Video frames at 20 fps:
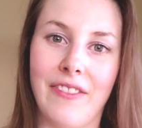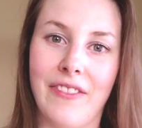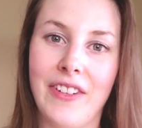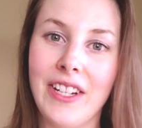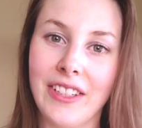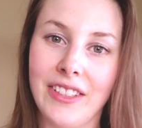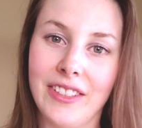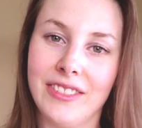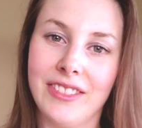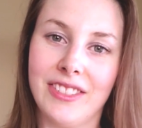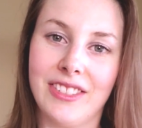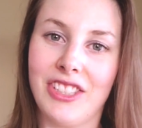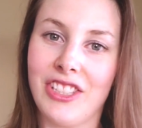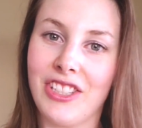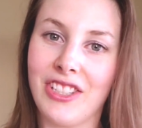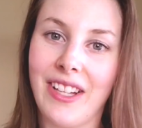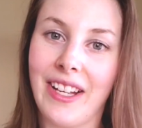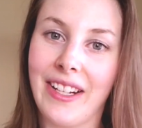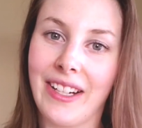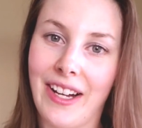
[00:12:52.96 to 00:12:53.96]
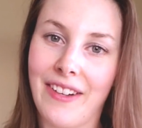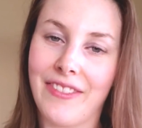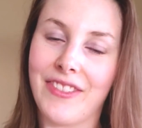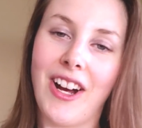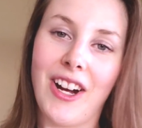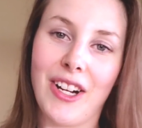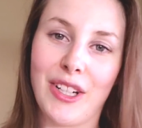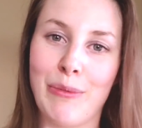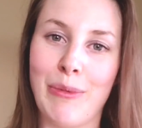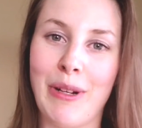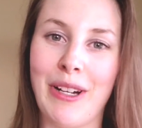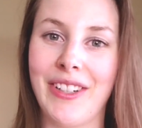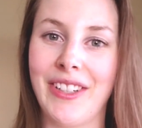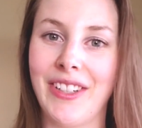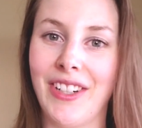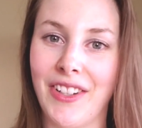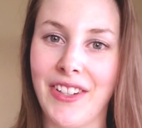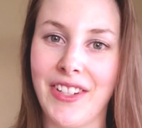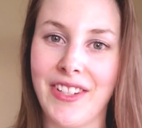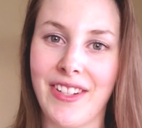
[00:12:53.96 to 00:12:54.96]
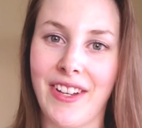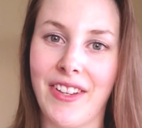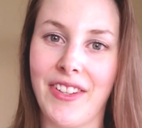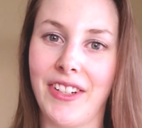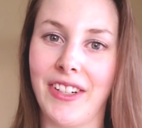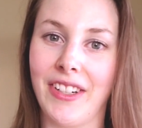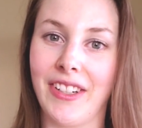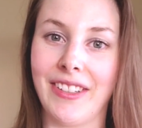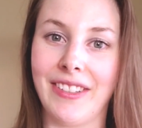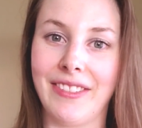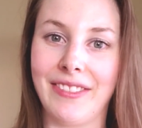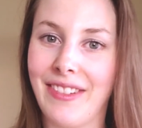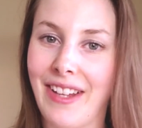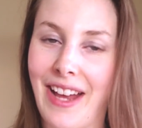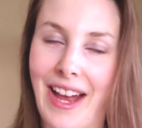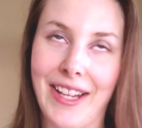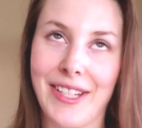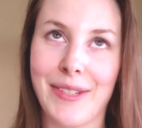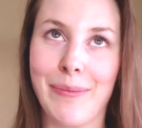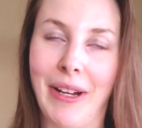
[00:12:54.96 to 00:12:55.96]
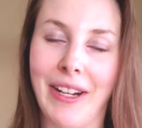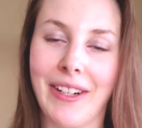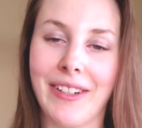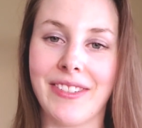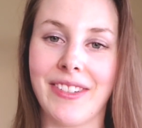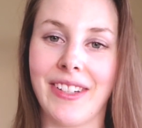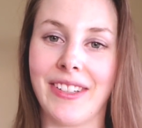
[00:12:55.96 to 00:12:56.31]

fields, just like I've talked about in all these other aspects.